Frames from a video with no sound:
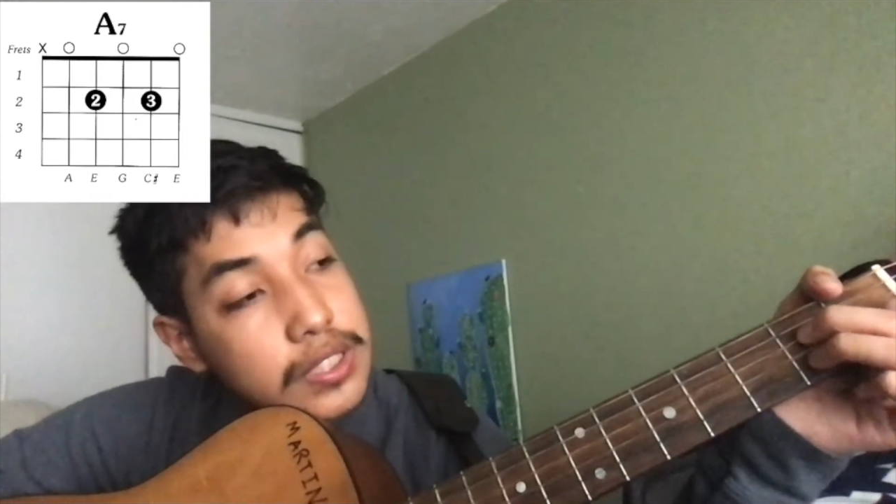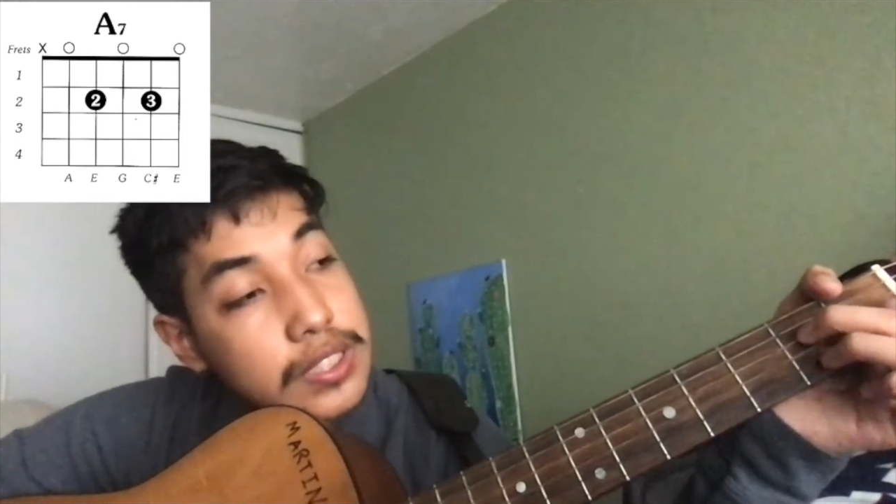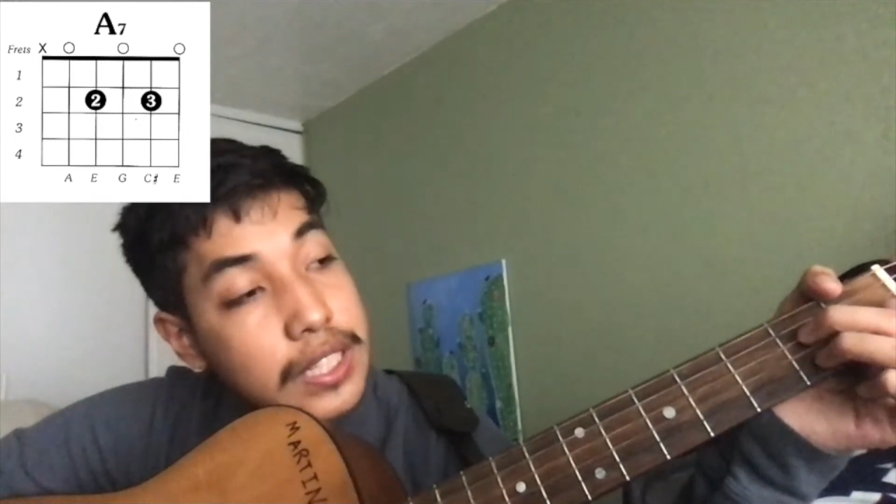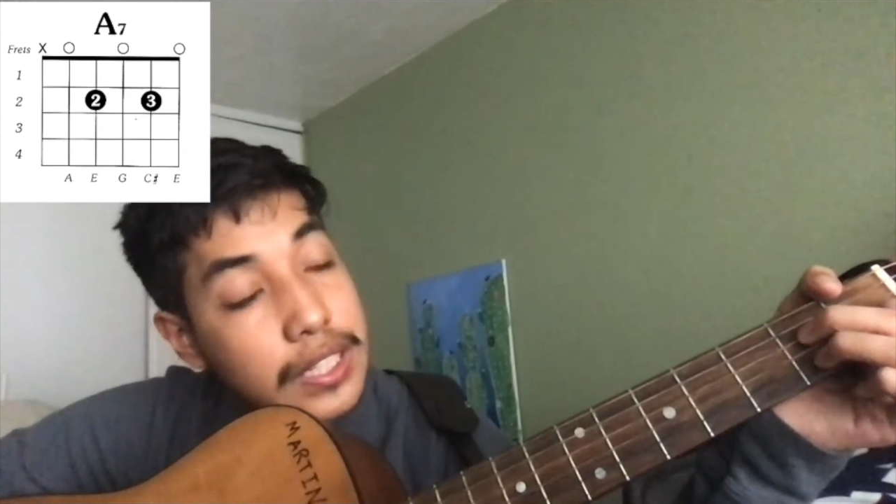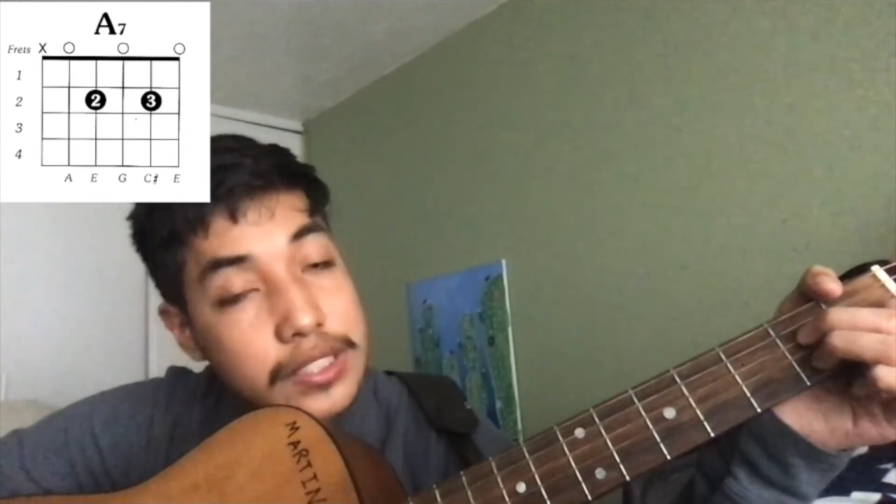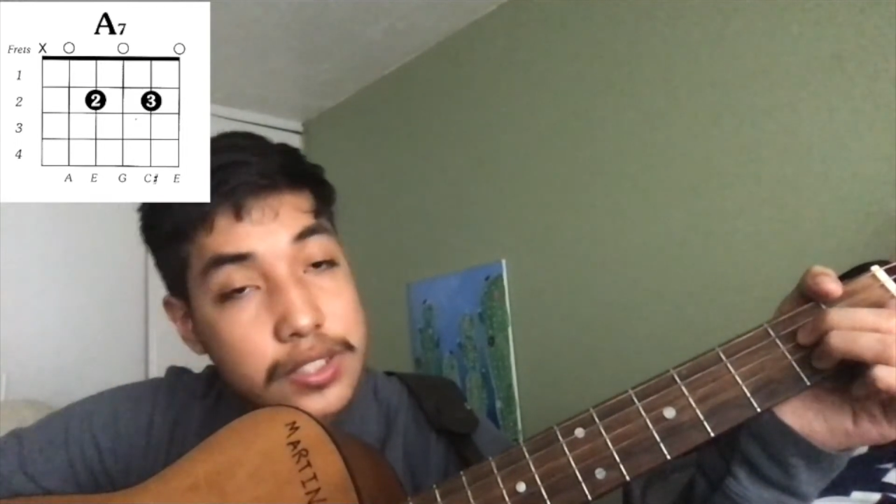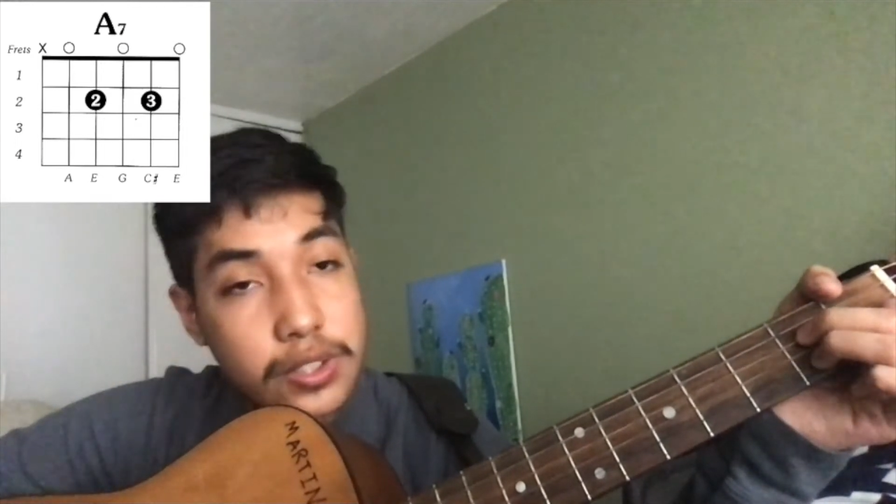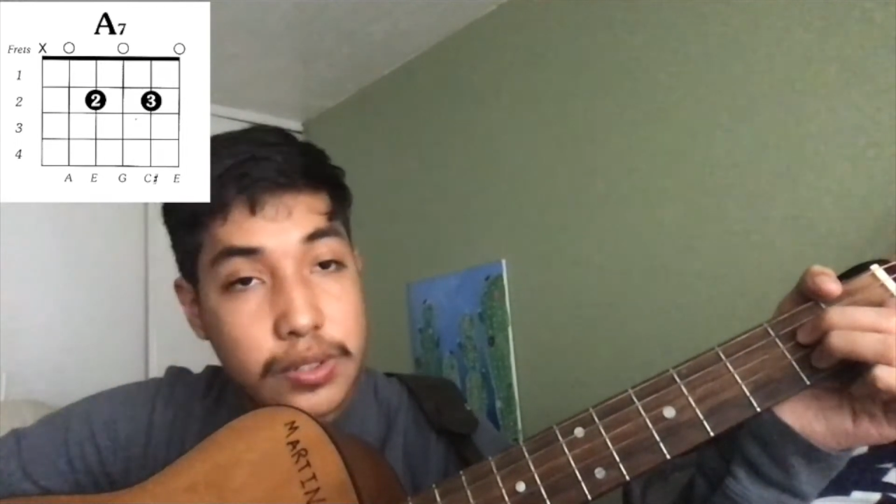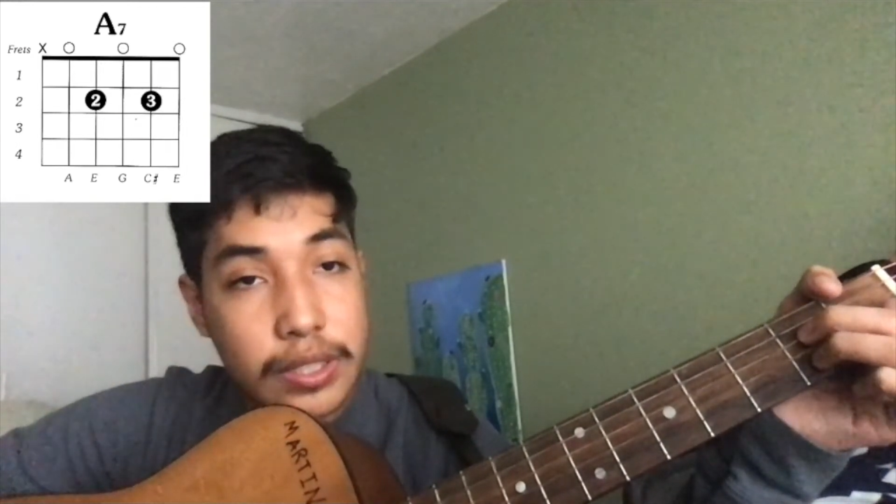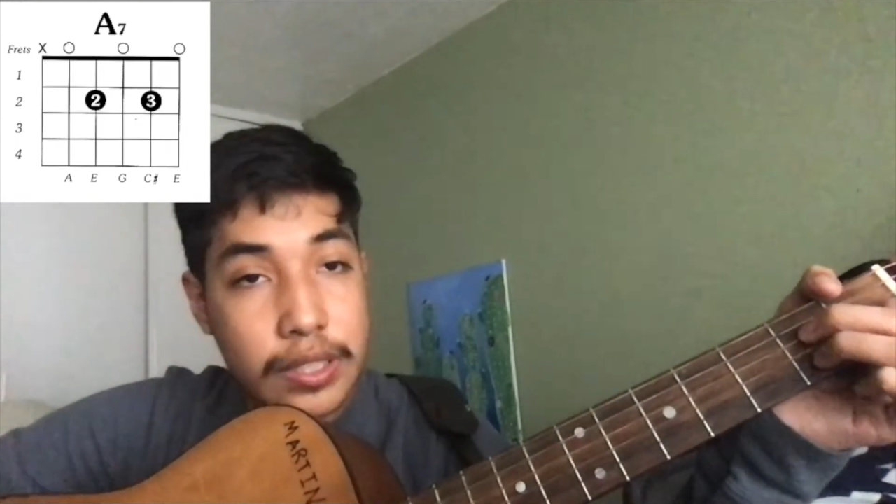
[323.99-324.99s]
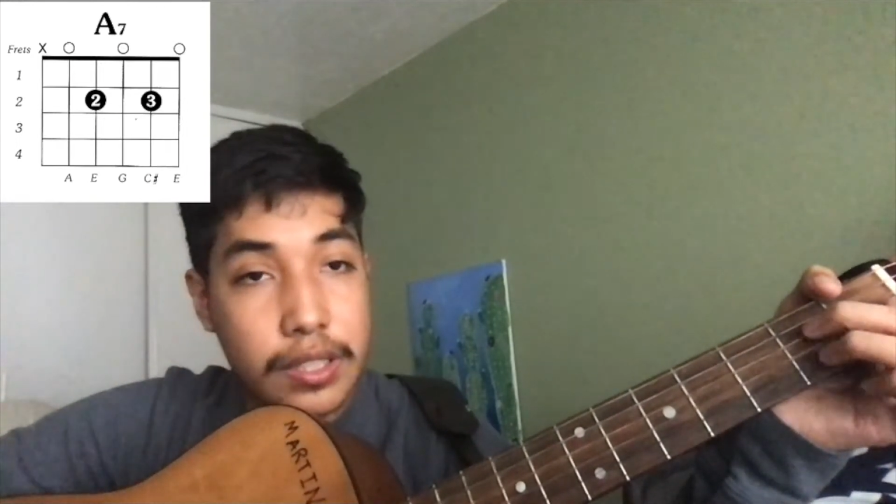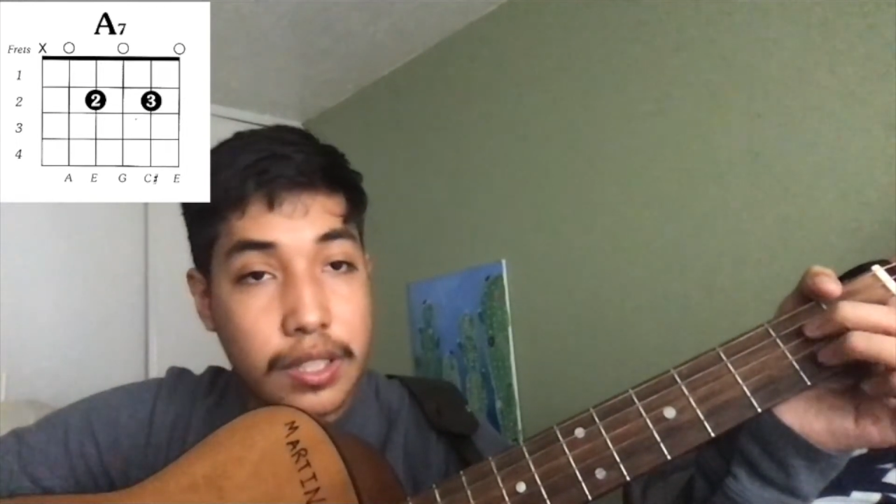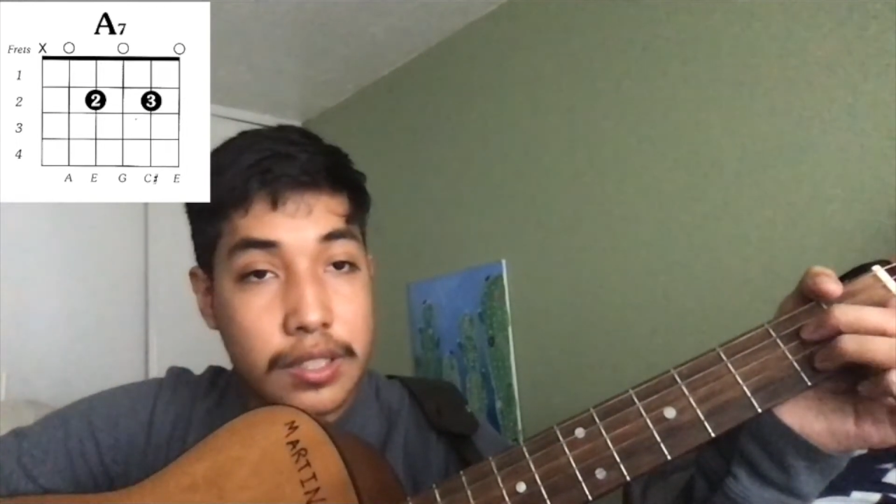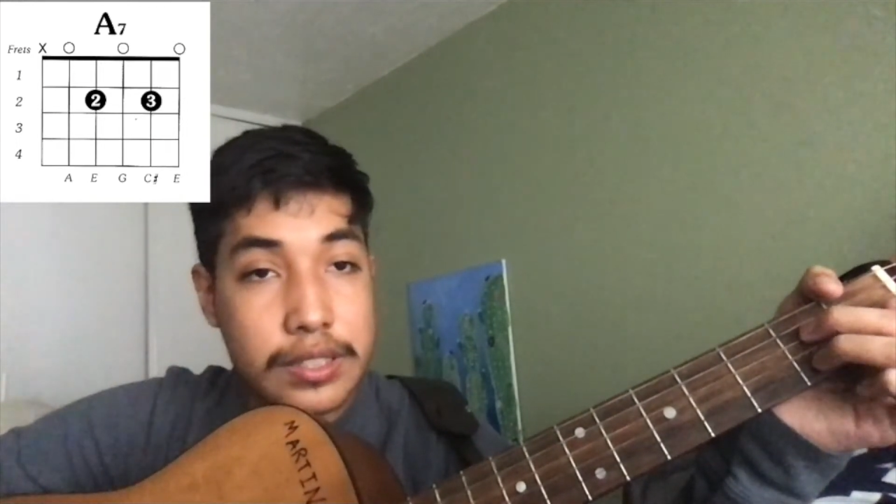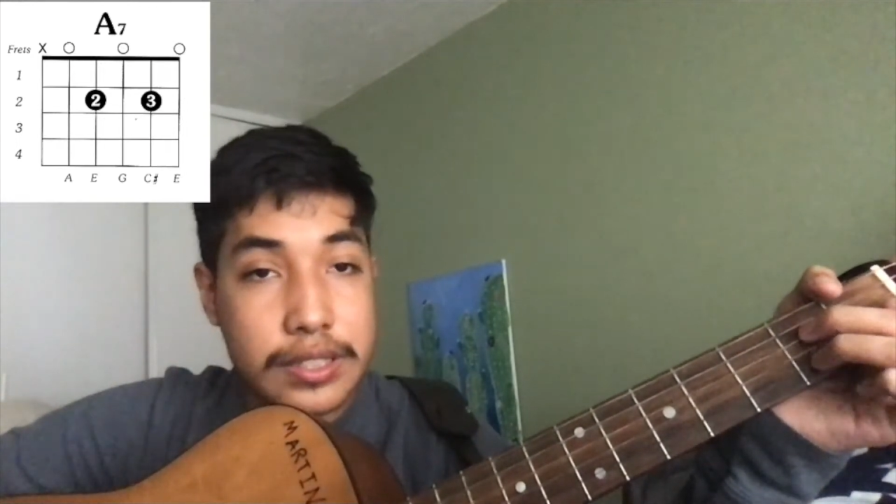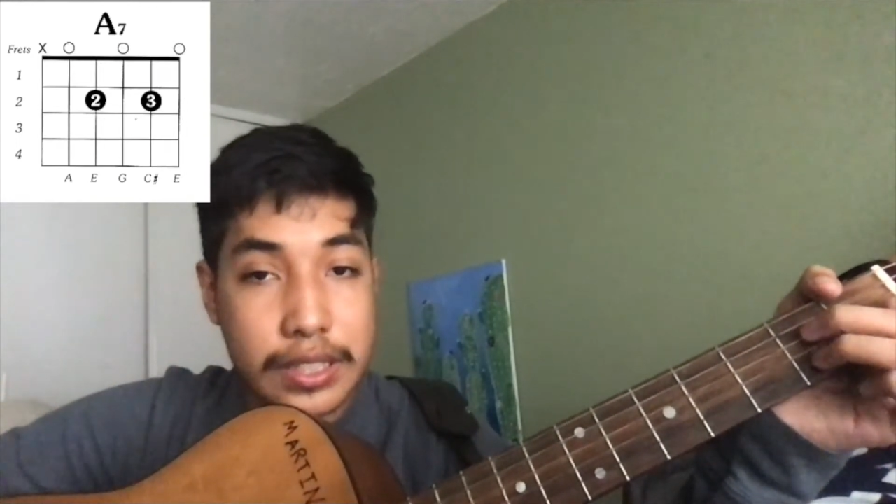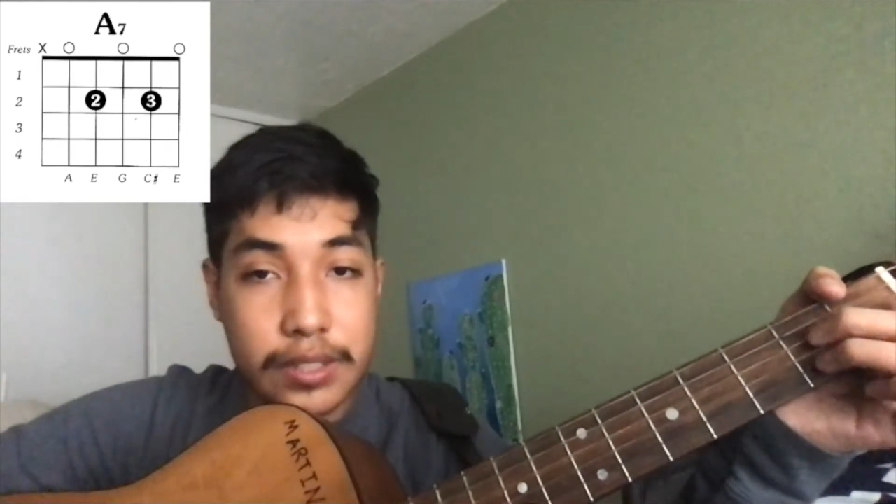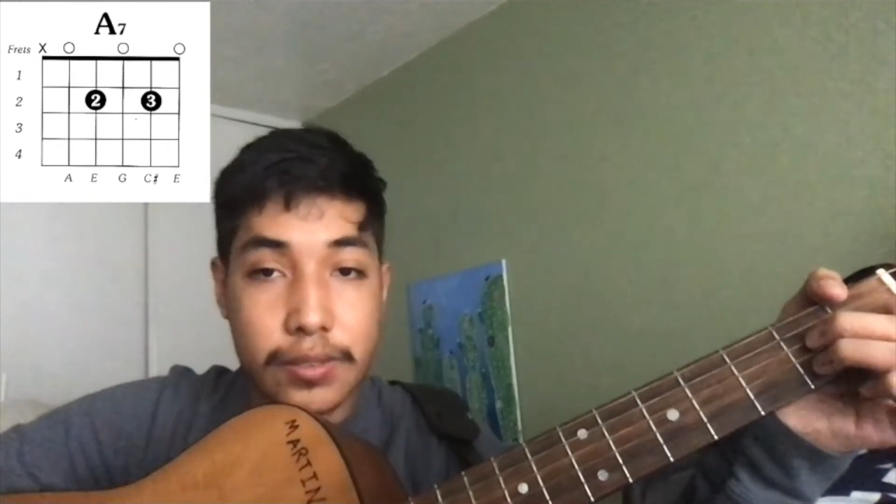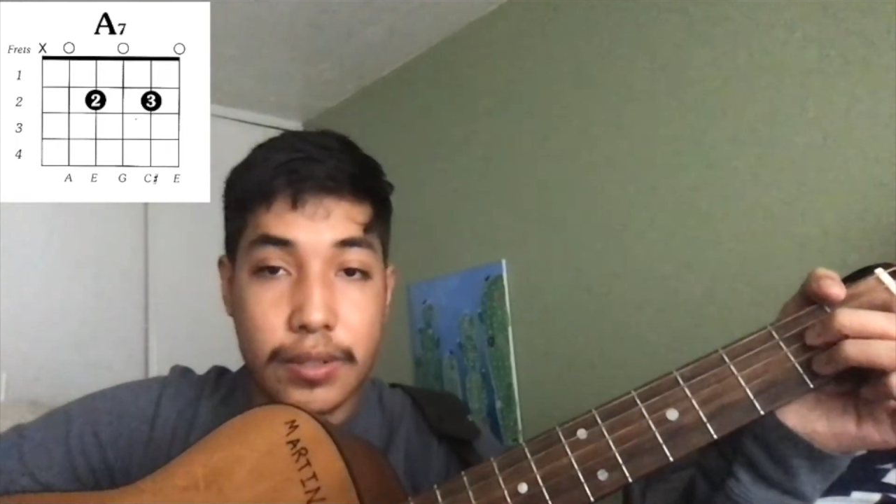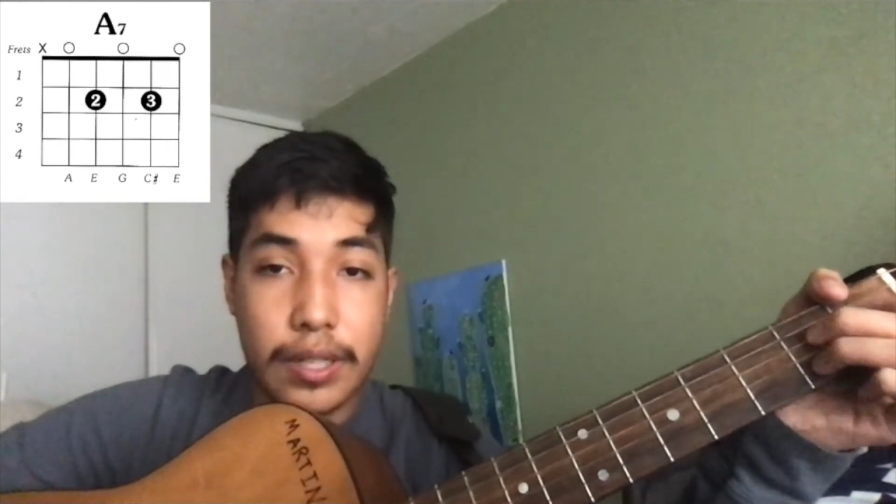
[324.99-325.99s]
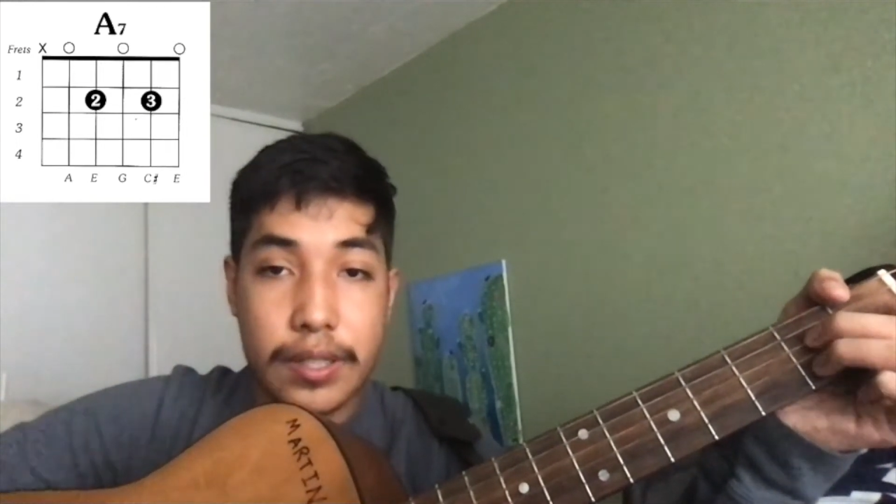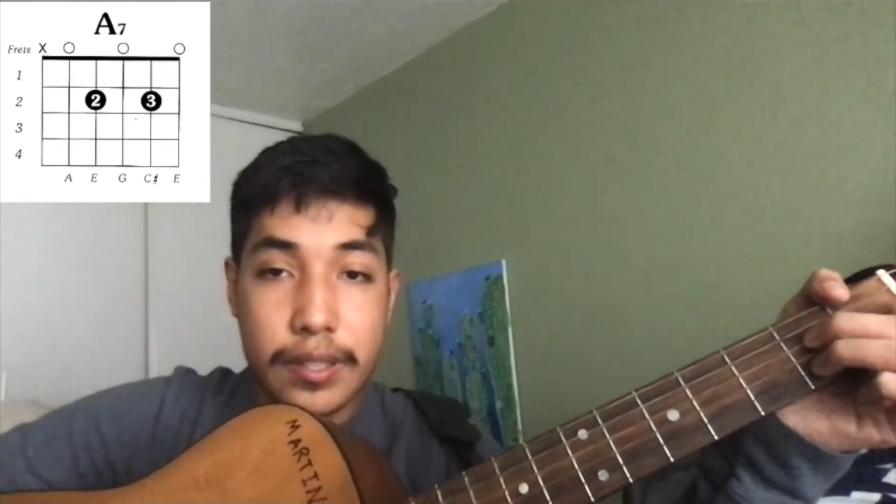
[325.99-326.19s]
second string on the second fret.